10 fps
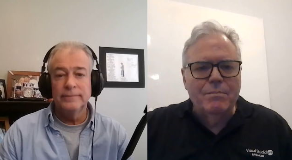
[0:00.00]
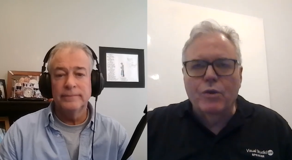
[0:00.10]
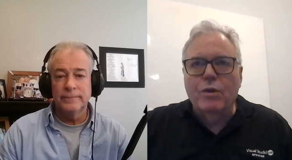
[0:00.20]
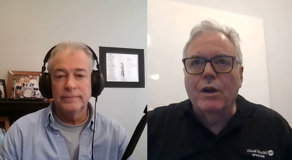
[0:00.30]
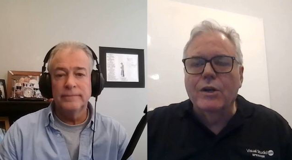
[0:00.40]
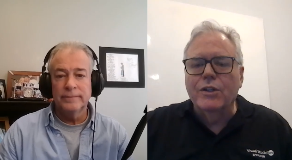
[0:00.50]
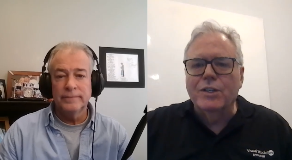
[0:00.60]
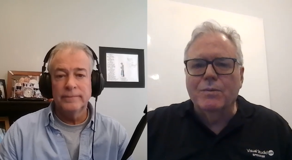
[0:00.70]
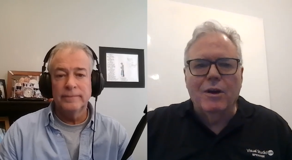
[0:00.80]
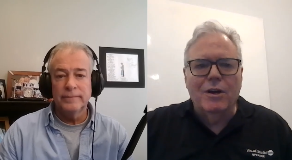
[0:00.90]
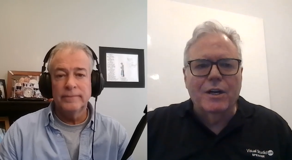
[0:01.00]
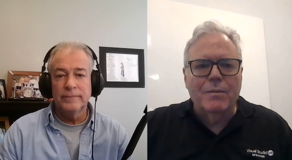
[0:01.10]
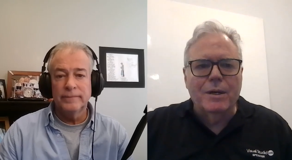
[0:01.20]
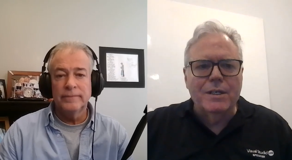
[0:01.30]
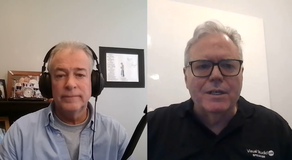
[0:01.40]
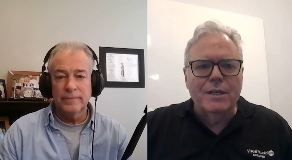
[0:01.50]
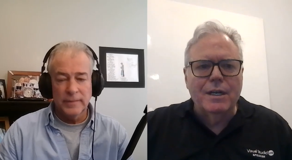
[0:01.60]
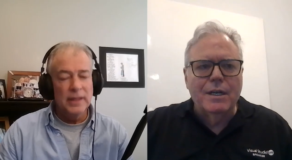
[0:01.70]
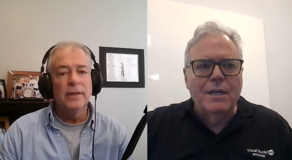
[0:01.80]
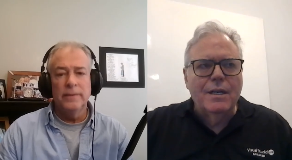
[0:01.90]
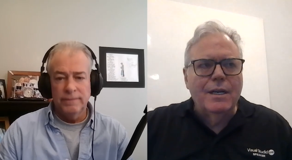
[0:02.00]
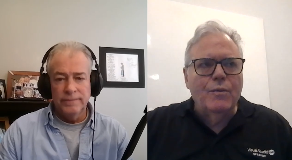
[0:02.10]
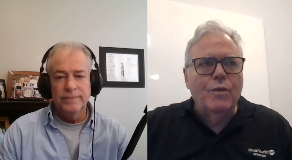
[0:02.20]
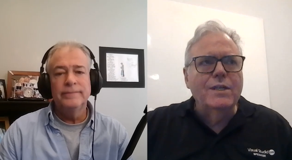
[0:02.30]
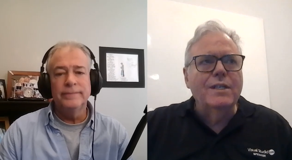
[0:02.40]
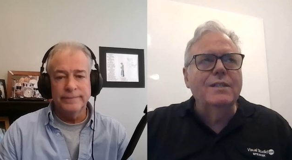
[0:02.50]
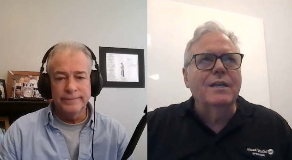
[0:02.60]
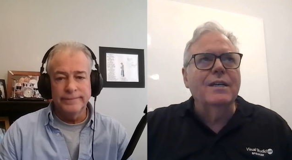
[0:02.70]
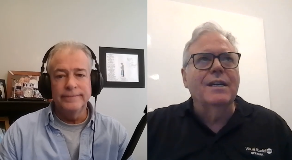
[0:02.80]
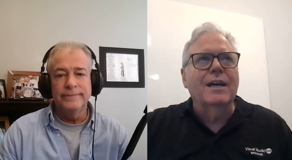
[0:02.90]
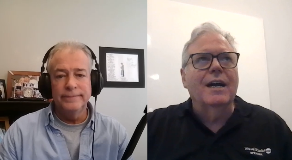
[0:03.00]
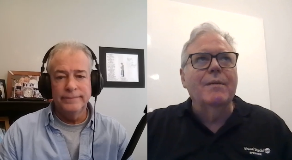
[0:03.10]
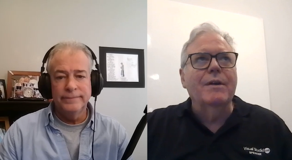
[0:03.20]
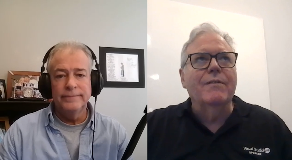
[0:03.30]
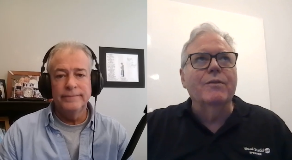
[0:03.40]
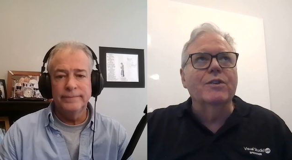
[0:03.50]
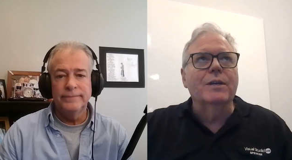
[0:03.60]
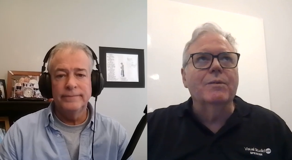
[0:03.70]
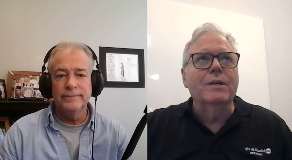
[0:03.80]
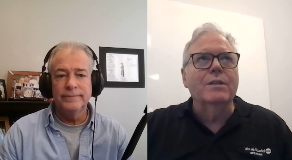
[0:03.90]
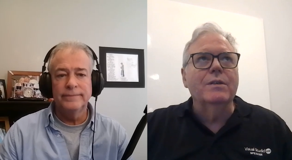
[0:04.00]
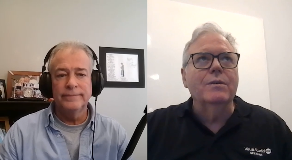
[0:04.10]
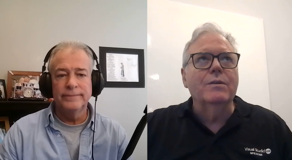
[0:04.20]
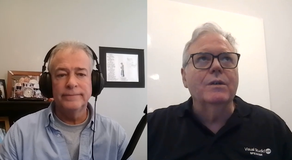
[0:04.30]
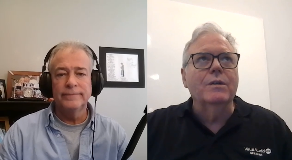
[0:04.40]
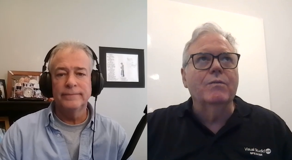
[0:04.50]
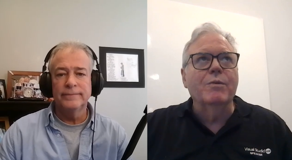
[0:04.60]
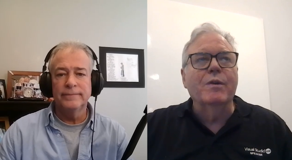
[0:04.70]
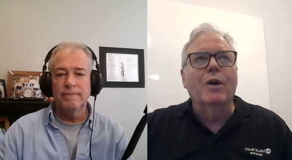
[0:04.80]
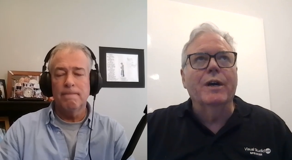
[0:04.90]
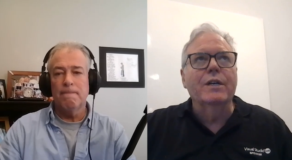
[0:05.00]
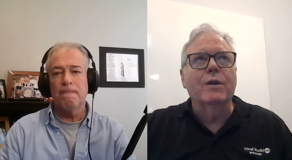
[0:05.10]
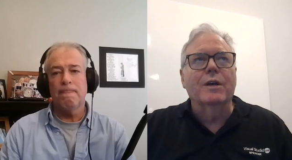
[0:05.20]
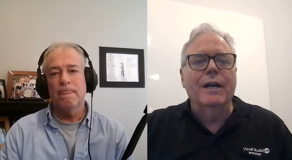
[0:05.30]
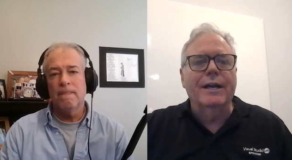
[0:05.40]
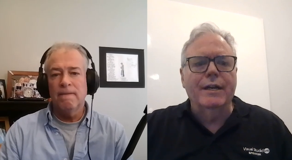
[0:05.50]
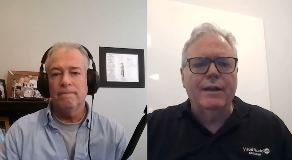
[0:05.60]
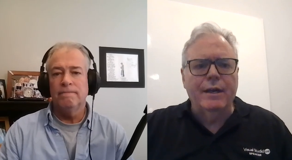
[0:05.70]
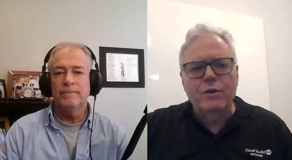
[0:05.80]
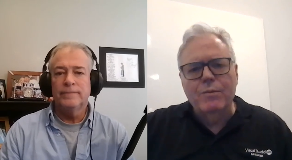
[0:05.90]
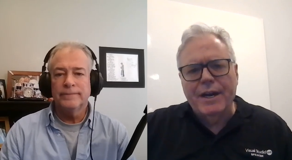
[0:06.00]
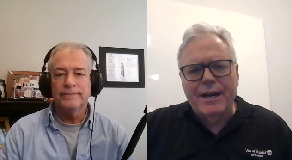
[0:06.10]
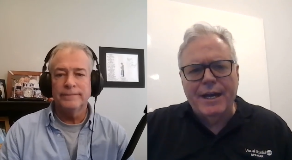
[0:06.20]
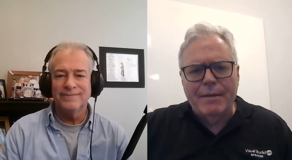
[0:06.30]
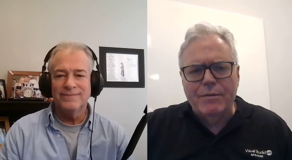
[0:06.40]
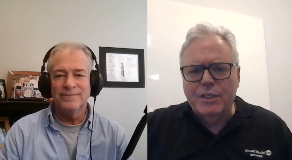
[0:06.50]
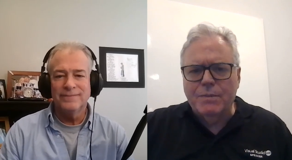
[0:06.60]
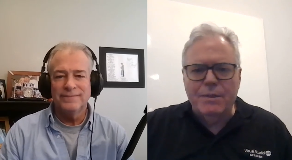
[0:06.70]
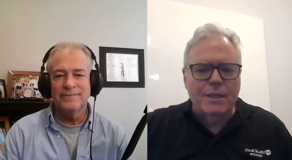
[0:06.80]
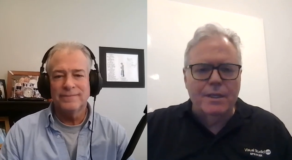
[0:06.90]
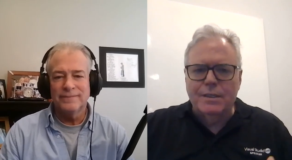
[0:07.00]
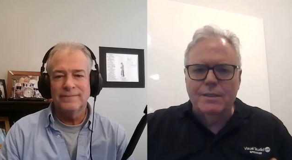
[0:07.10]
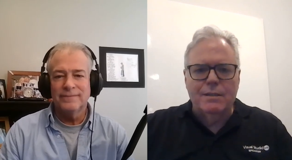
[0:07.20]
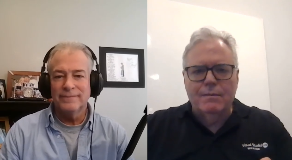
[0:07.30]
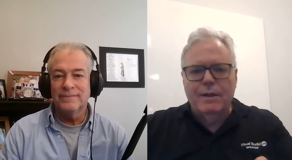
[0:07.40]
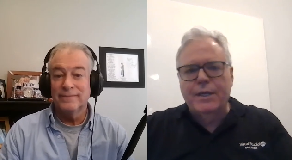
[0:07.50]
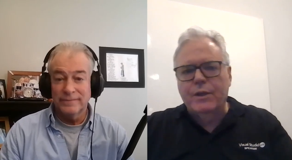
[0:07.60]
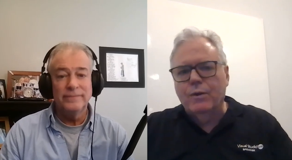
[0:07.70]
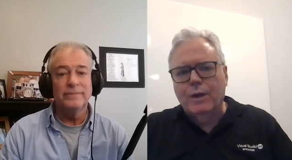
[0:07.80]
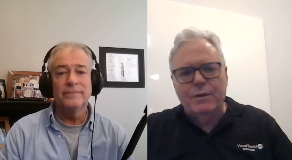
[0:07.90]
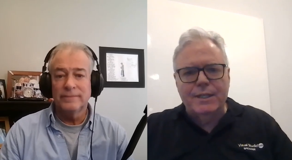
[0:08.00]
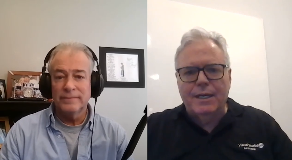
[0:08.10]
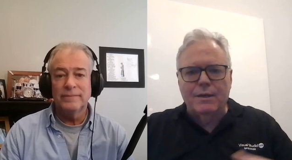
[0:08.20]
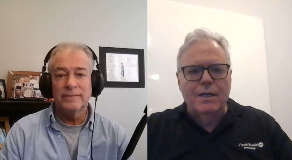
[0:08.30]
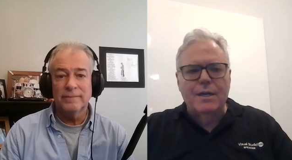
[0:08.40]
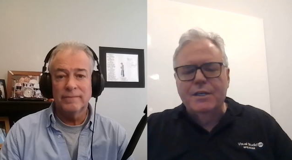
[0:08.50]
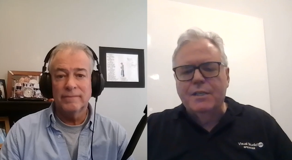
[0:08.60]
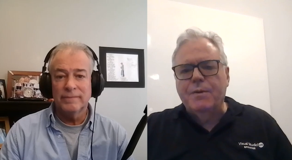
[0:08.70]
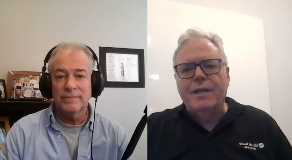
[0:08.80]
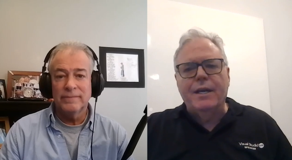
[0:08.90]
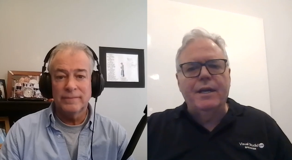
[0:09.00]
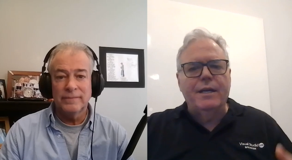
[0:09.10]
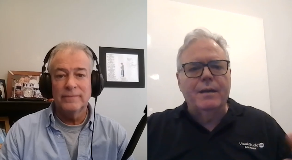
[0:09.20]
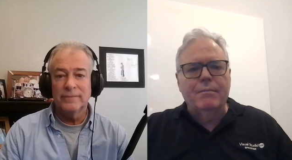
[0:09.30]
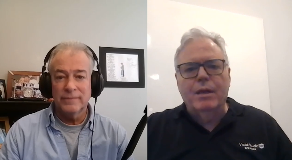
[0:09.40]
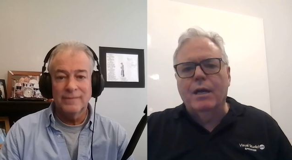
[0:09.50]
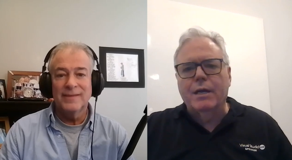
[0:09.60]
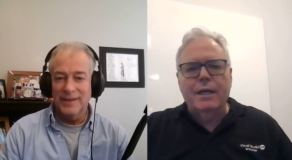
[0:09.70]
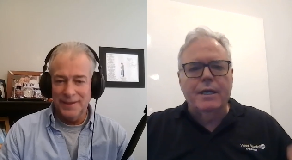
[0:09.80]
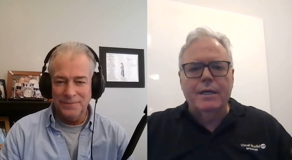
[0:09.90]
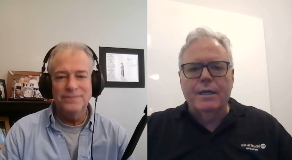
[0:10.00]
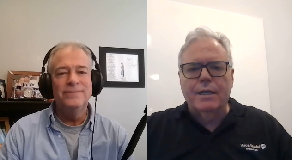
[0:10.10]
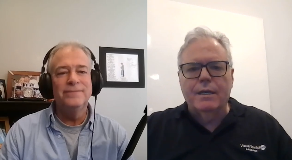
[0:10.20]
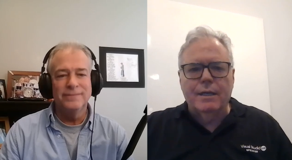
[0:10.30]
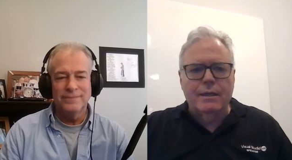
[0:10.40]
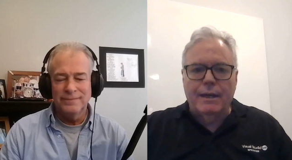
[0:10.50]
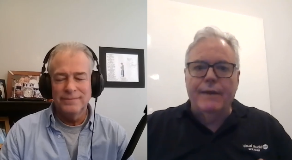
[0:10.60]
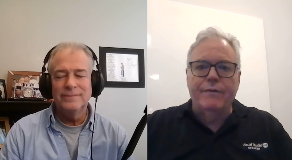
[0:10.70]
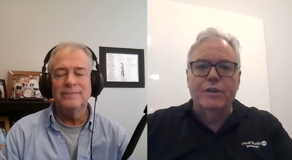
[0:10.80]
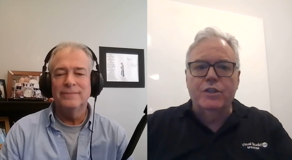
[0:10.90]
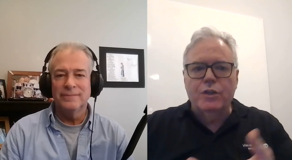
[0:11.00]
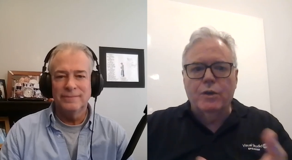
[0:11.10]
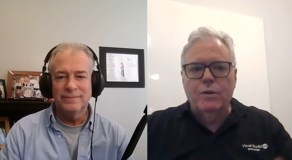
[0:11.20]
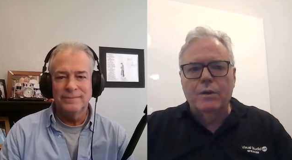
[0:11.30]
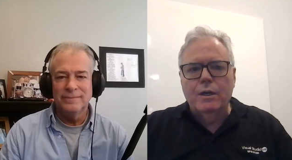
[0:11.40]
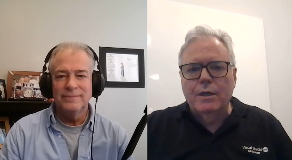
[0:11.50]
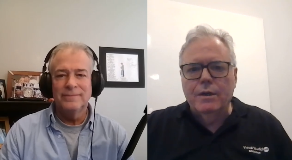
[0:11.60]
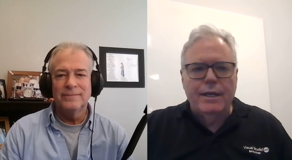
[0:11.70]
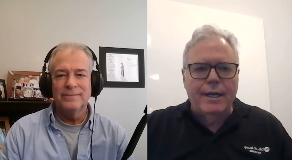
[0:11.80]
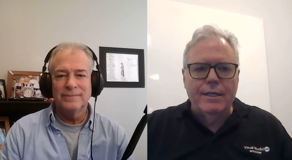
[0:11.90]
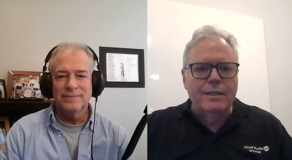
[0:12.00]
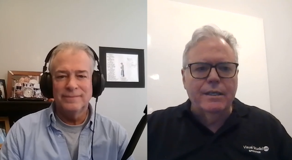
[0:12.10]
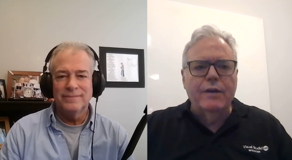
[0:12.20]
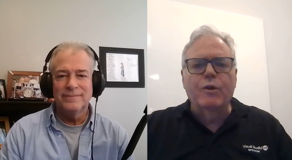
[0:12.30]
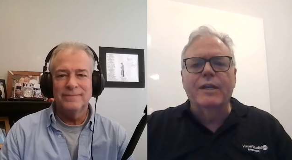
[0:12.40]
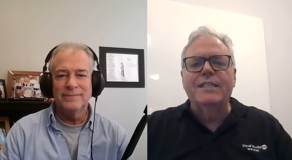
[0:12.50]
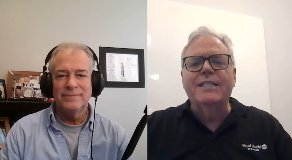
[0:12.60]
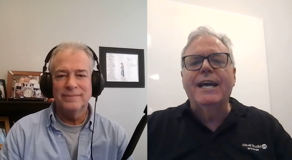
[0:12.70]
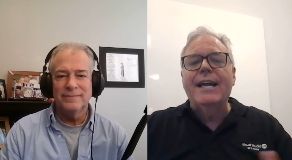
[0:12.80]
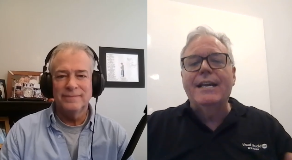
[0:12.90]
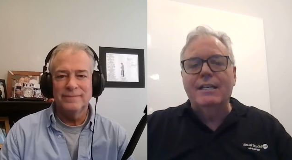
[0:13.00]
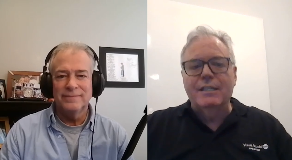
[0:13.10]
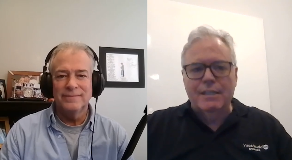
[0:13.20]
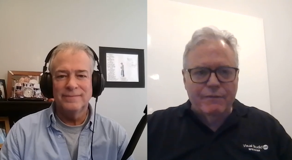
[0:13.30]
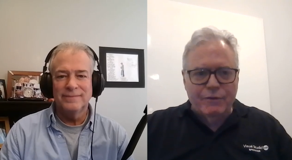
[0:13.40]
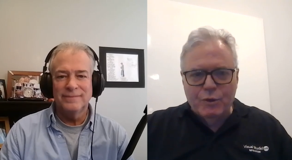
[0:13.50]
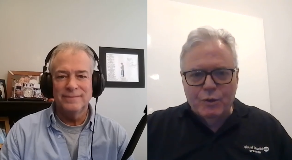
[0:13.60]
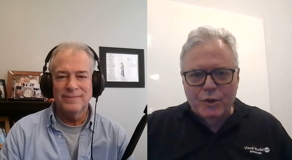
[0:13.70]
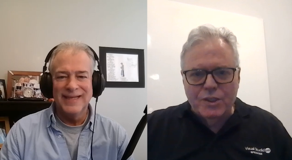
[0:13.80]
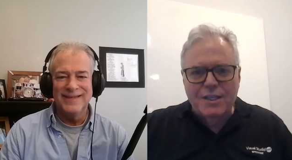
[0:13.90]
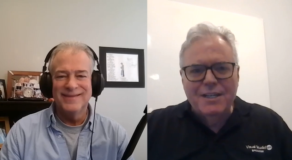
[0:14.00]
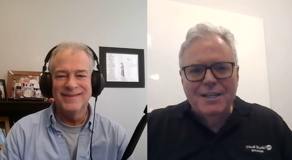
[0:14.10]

Speaker 1: both large and small companies. And it wasn't uncommon for someone to, to for me to walk into a client and they knew my name just because, like you, I was out speaking and blogging, and I have this show that has literally tens of viewers